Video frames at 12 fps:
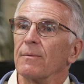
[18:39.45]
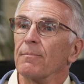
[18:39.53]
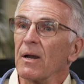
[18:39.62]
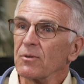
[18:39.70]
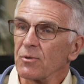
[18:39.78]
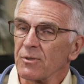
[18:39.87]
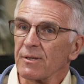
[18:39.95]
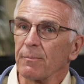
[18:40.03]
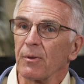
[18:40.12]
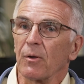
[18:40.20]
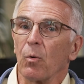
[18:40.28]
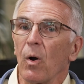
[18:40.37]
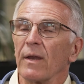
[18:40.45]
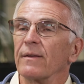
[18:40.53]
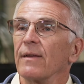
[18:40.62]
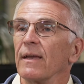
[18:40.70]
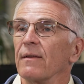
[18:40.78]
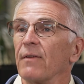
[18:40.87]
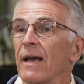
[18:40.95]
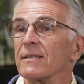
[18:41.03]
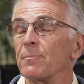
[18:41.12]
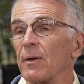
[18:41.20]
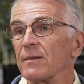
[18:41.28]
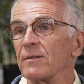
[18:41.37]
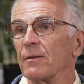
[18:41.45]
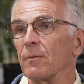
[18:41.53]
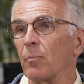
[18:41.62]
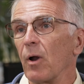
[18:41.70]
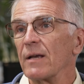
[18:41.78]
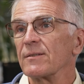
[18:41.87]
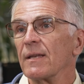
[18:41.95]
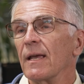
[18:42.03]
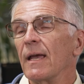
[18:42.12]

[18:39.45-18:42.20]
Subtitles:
measures some of the quantitative aspects of the breast,